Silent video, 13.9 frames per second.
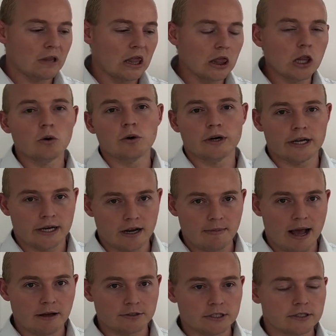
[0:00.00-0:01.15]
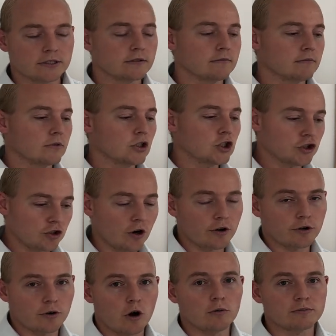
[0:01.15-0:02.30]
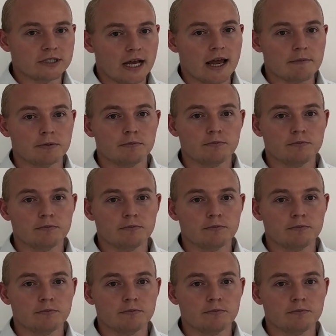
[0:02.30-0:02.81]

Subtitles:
lower income houses, starter home type